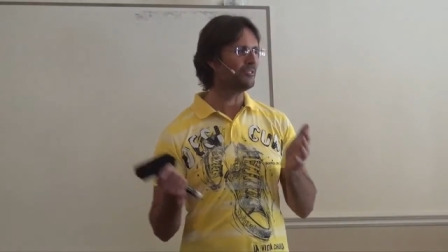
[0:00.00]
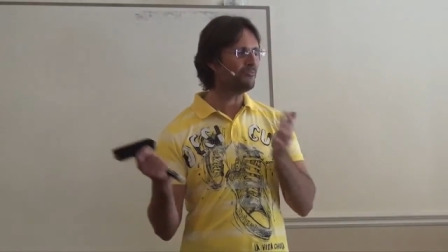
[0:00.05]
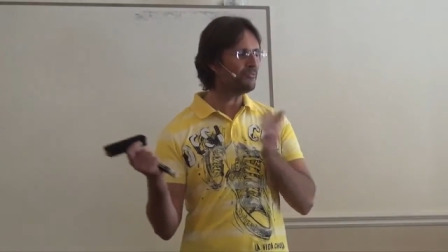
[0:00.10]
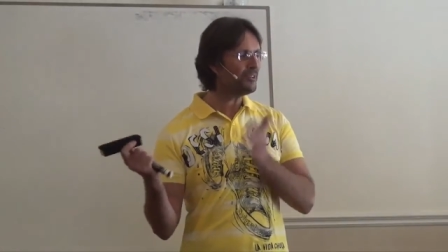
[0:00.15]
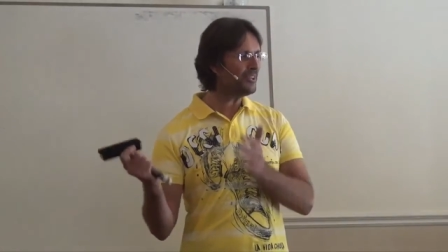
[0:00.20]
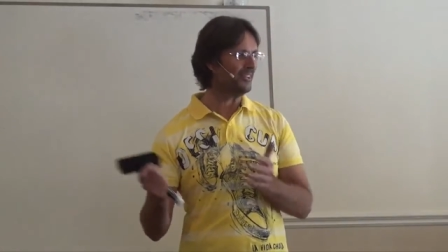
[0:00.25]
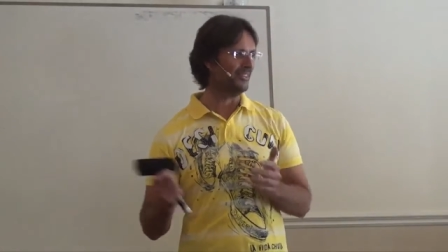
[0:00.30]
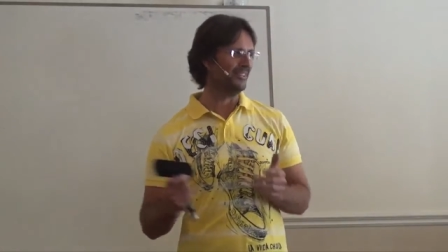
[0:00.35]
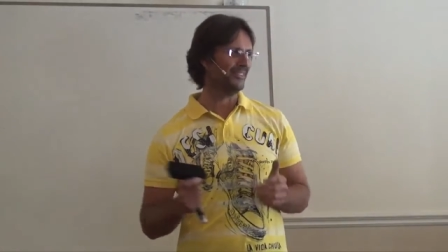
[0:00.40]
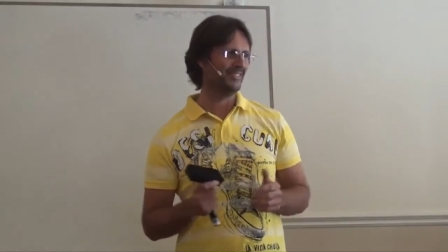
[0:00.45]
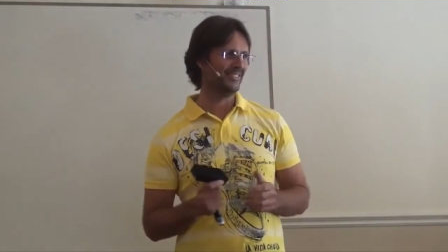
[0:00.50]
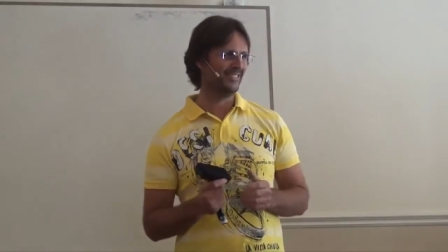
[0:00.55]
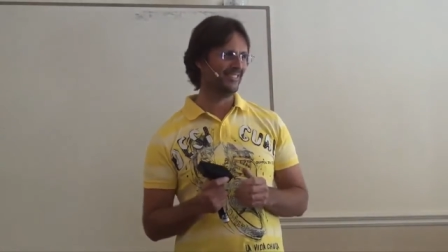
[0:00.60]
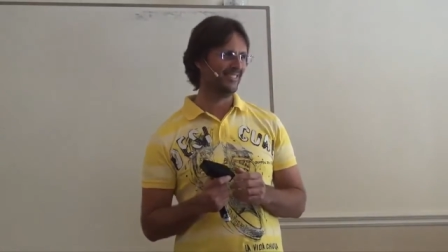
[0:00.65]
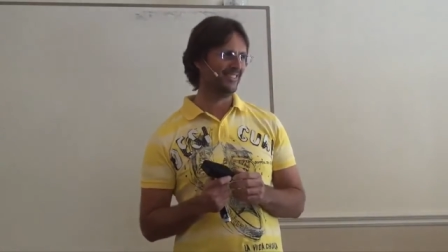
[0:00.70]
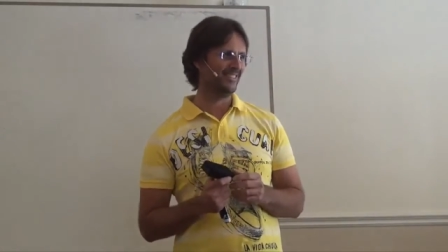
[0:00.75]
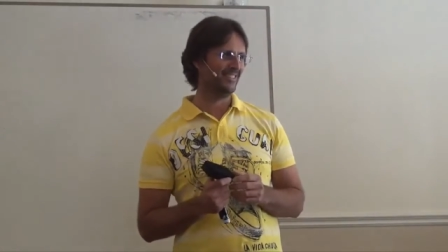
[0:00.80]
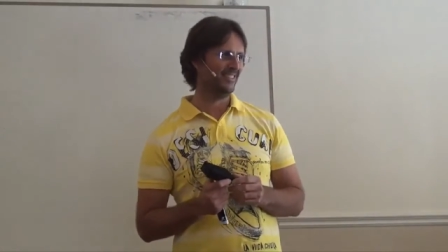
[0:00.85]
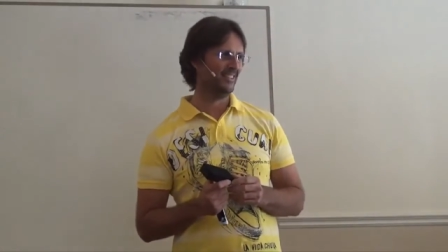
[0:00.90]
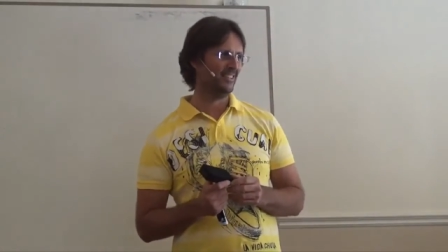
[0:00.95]
event.
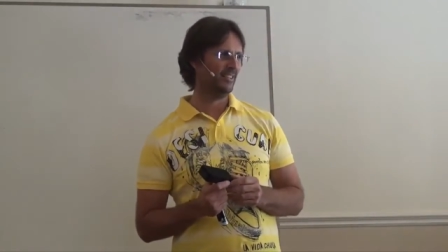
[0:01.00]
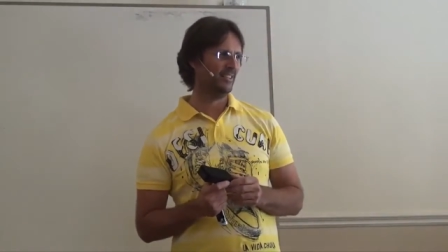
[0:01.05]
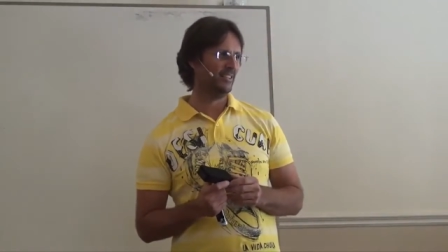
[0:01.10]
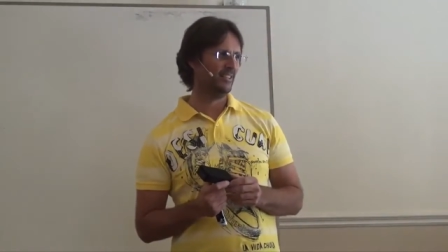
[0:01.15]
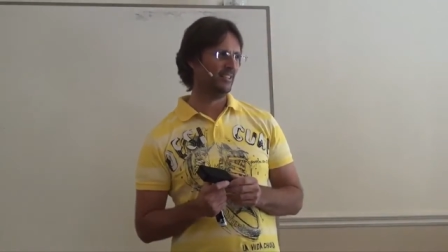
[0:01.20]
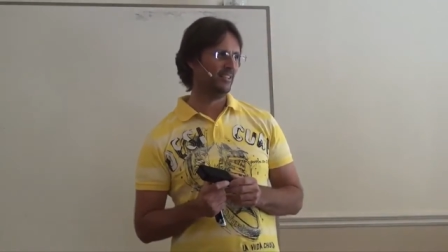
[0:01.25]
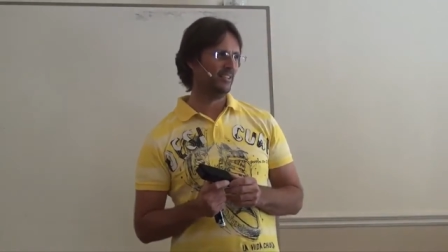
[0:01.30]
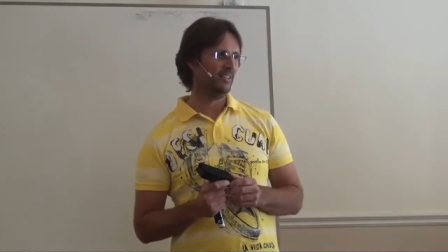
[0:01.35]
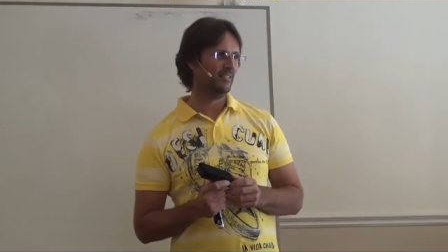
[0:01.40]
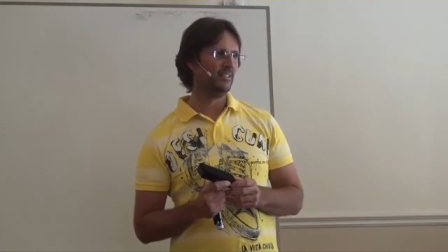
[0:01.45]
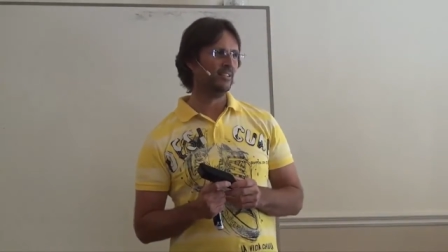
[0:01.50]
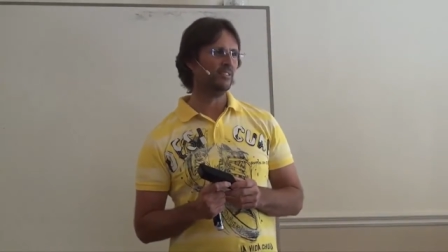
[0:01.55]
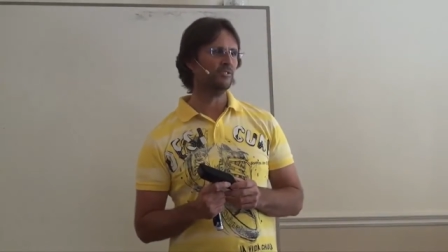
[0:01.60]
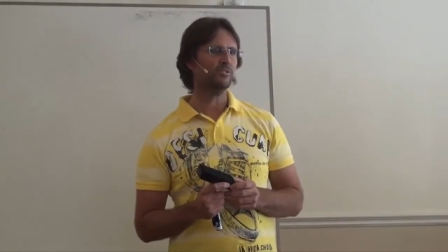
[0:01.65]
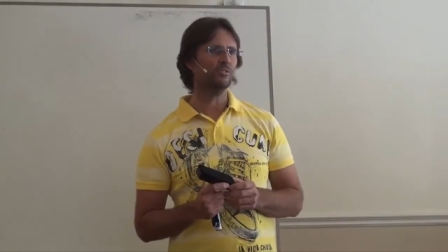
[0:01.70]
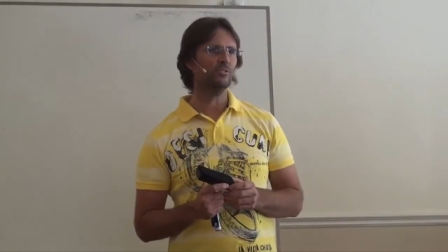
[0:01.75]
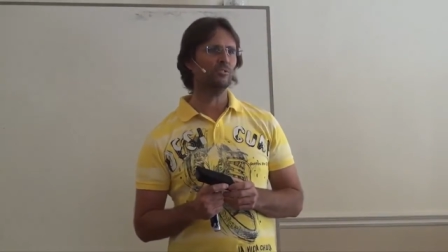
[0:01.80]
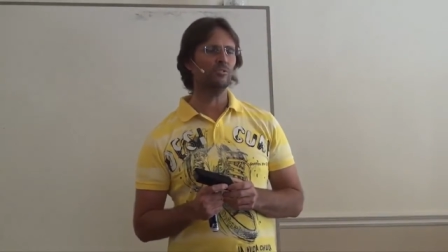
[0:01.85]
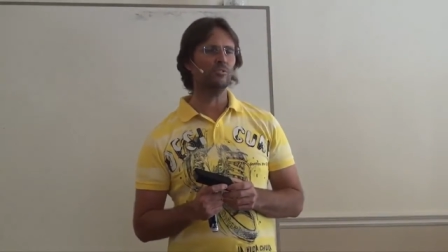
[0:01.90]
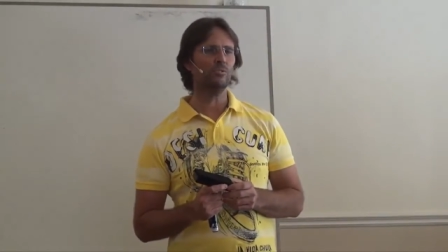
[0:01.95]
These
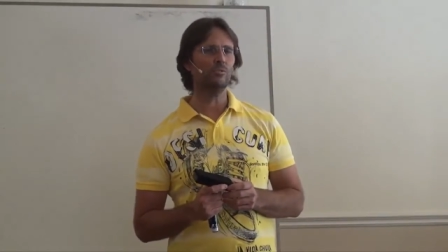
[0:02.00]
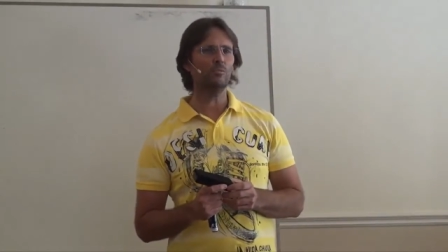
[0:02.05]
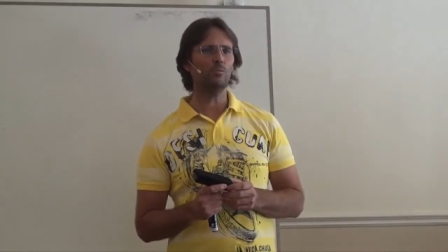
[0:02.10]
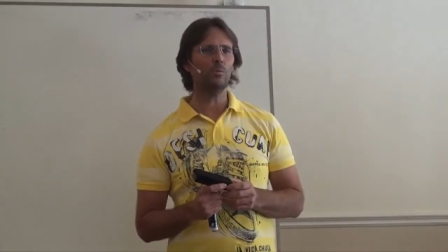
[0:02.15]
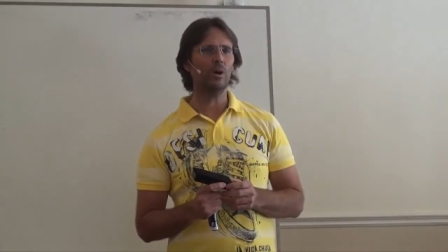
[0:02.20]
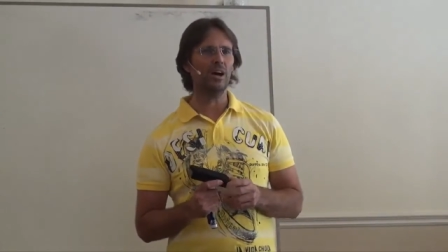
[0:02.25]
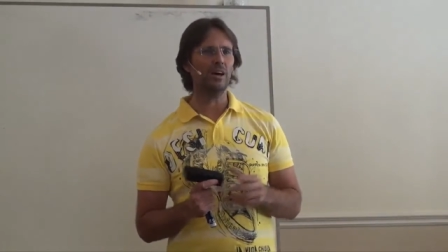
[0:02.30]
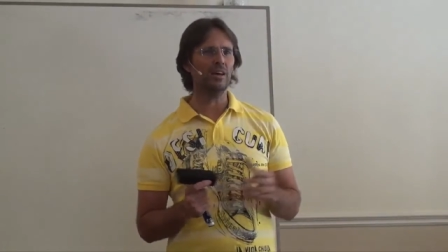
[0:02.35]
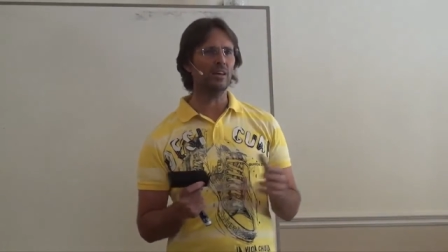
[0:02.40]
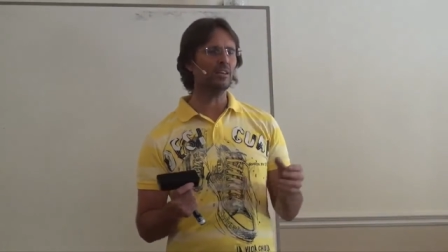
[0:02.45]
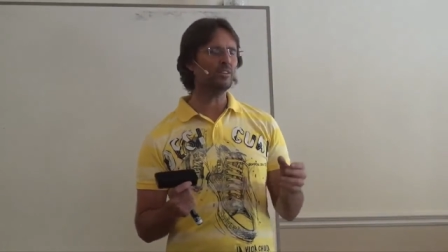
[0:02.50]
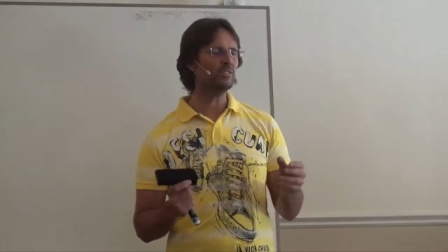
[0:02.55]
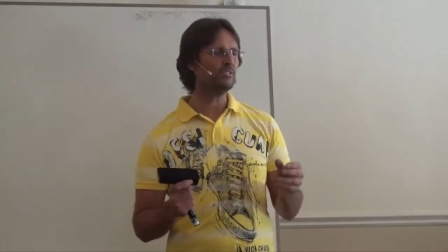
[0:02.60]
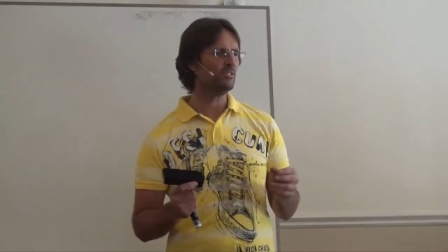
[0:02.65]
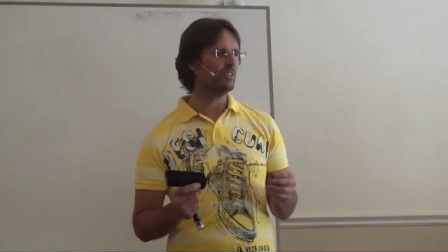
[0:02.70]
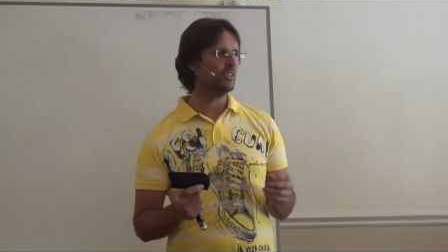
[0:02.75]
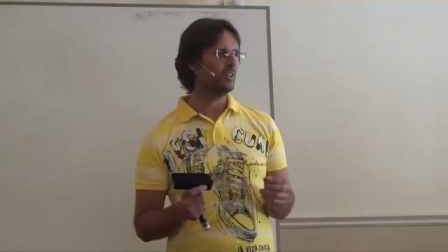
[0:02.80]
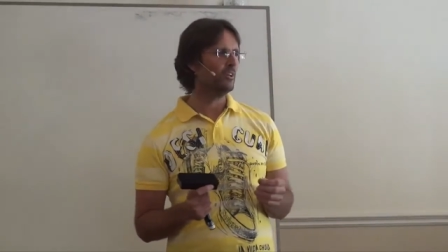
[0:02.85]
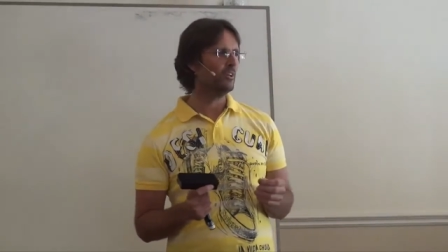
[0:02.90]
are all ways